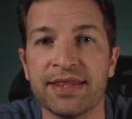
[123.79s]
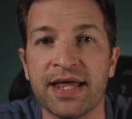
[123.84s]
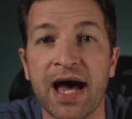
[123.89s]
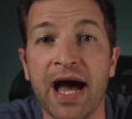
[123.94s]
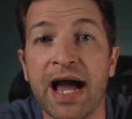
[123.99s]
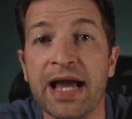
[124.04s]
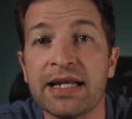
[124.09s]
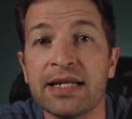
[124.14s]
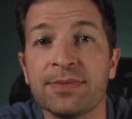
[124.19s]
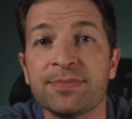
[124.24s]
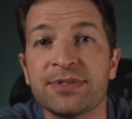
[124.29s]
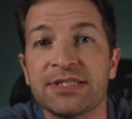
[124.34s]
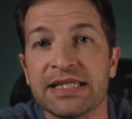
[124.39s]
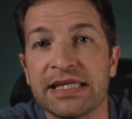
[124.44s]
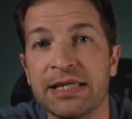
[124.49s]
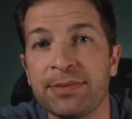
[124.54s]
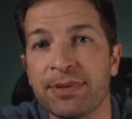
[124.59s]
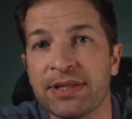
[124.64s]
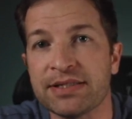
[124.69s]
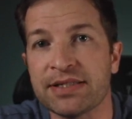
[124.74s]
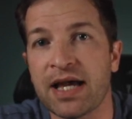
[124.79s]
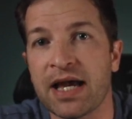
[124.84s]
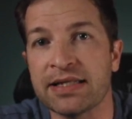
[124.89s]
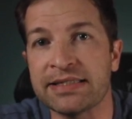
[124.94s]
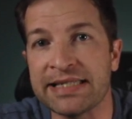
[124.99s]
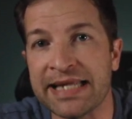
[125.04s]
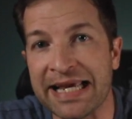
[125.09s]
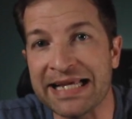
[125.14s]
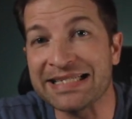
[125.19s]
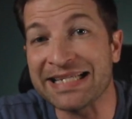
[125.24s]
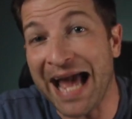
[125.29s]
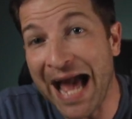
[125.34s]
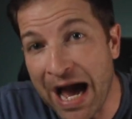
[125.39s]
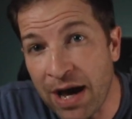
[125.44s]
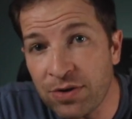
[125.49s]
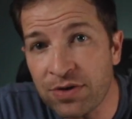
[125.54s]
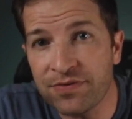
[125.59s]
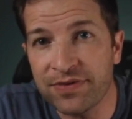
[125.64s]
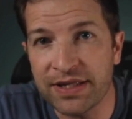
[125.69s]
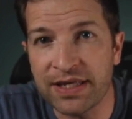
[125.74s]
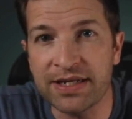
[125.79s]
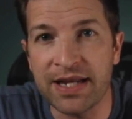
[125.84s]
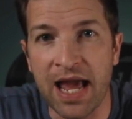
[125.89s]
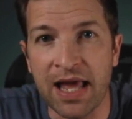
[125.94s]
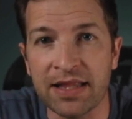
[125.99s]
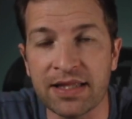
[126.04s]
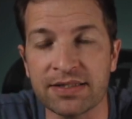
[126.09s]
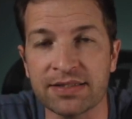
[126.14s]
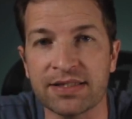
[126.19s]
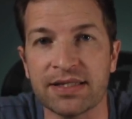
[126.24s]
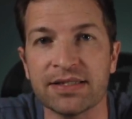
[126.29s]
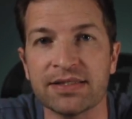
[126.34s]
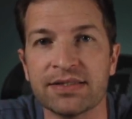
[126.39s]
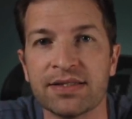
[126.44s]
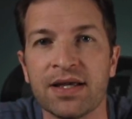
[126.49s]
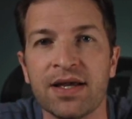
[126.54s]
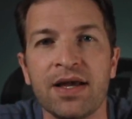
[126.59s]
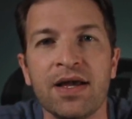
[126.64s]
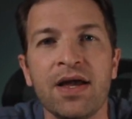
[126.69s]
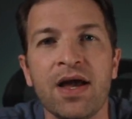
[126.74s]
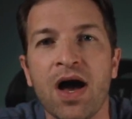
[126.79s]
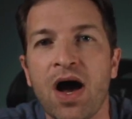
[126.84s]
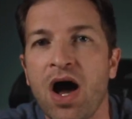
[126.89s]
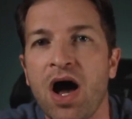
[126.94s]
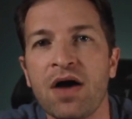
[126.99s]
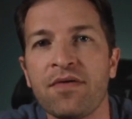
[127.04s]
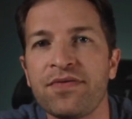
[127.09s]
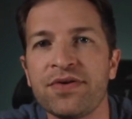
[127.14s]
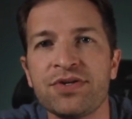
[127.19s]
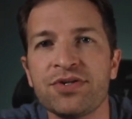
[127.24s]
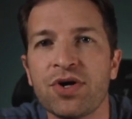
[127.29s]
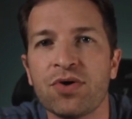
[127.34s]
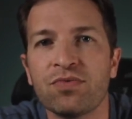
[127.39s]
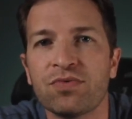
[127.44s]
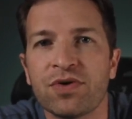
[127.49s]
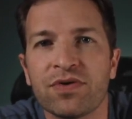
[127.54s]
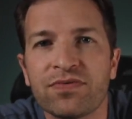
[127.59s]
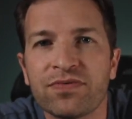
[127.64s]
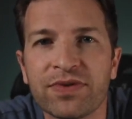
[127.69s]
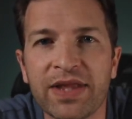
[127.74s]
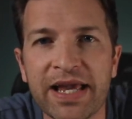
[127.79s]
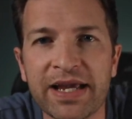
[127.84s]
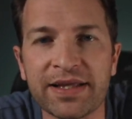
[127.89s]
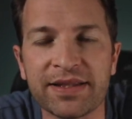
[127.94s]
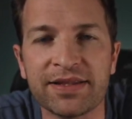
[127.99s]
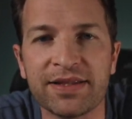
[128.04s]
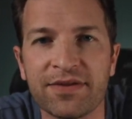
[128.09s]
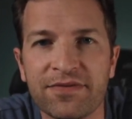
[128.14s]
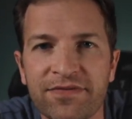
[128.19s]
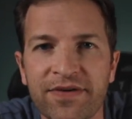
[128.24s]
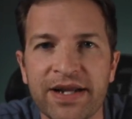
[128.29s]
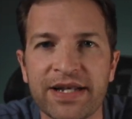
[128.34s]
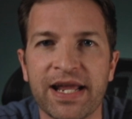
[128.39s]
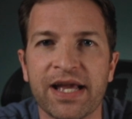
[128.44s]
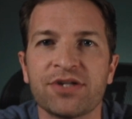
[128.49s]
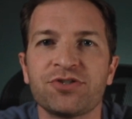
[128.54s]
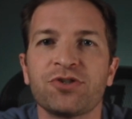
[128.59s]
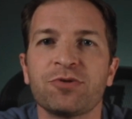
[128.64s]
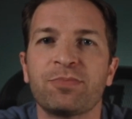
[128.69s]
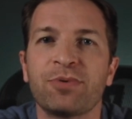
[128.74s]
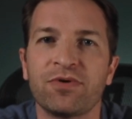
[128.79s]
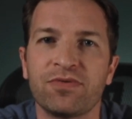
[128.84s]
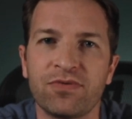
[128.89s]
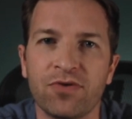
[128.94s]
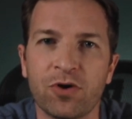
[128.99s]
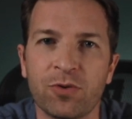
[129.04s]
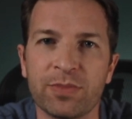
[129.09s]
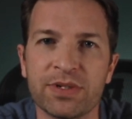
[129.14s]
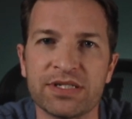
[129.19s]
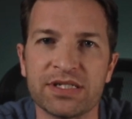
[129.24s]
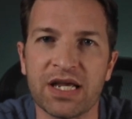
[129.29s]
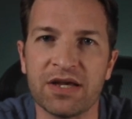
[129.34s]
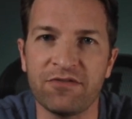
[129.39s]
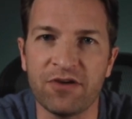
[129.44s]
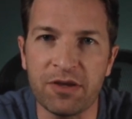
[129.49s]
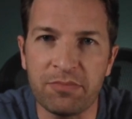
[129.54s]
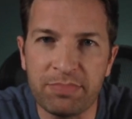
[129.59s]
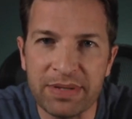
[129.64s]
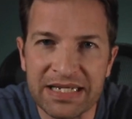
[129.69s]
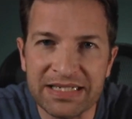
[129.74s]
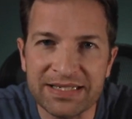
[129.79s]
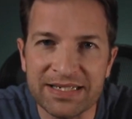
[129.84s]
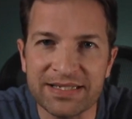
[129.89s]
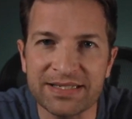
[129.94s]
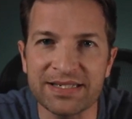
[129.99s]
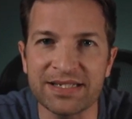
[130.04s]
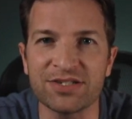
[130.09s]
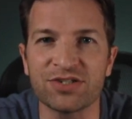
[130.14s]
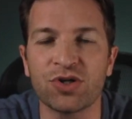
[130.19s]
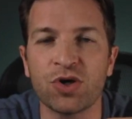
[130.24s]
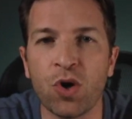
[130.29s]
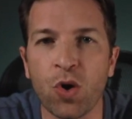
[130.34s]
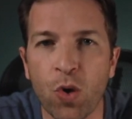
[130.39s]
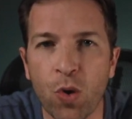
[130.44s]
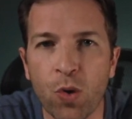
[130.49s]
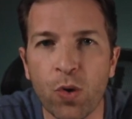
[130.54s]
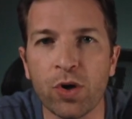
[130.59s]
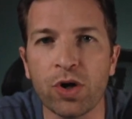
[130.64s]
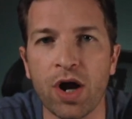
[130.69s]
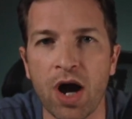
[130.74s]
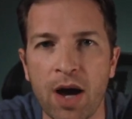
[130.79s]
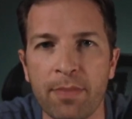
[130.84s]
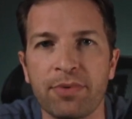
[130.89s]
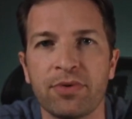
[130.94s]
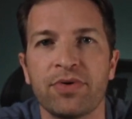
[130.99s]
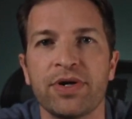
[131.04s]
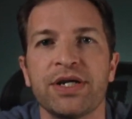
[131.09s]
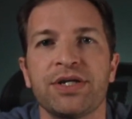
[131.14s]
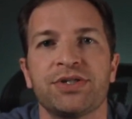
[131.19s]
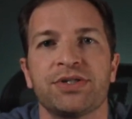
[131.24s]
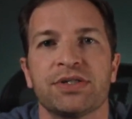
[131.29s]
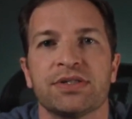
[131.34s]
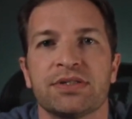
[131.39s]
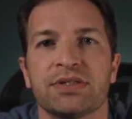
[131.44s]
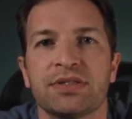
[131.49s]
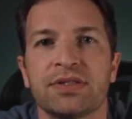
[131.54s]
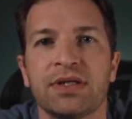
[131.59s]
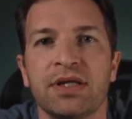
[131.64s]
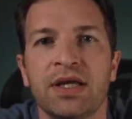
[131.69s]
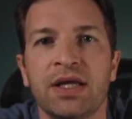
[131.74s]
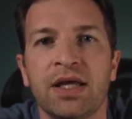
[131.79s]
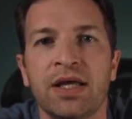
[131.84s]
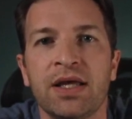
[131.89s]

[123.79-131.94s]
the items EBITDA takes out of the analysis, often don't reflect the financial performance of a business's core operations.